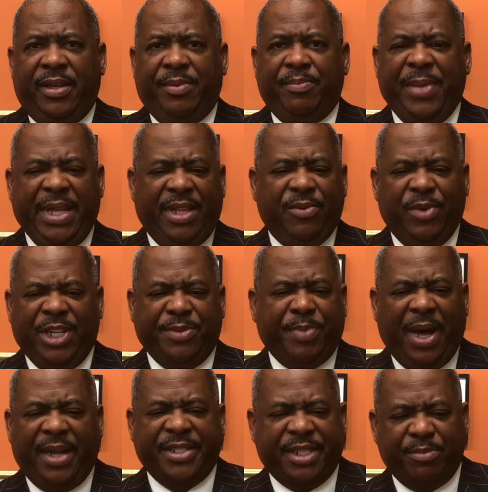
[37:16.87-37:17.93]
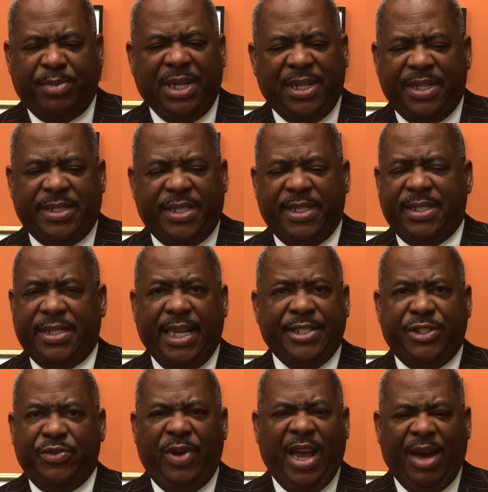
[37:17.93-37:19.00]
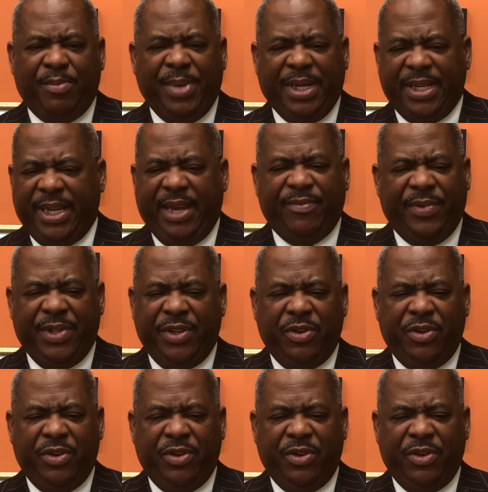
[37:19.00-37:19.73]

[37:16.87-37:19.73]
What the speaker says: many responsibilities that you have been given.